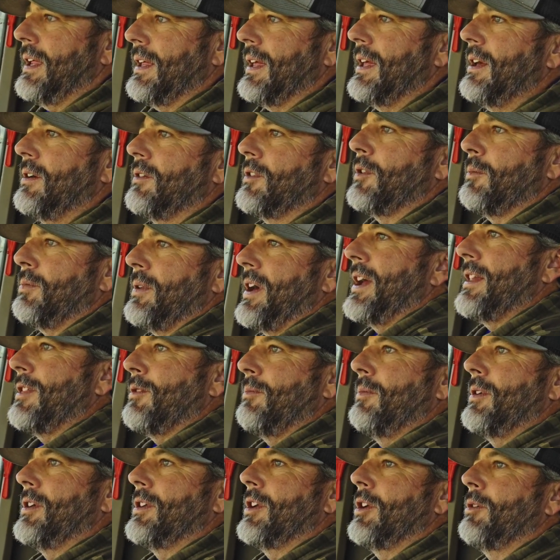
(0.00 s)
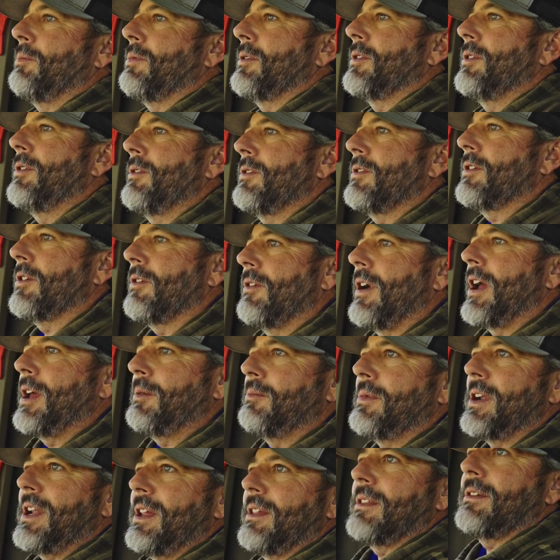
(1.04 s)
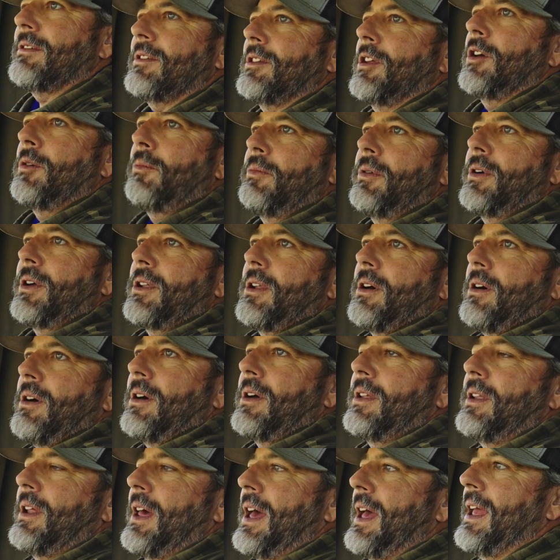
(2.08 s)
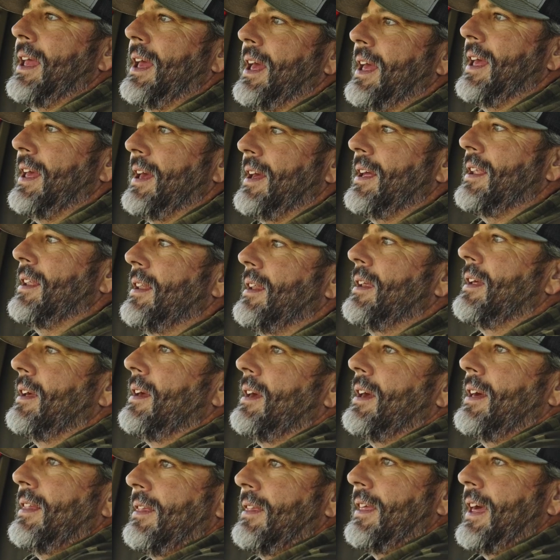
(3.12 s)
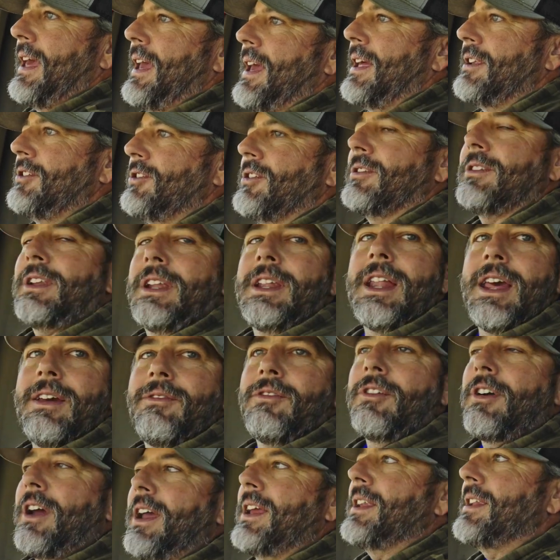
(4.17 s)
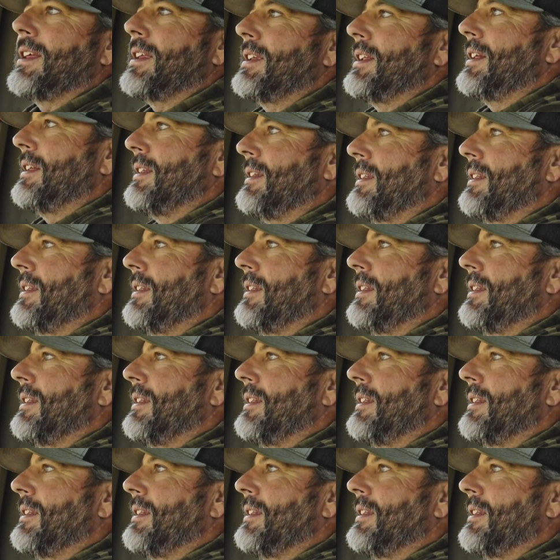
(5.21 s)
killed the plant's ability to produce a grain, but it still put on a head. The head just didn't have grain in it,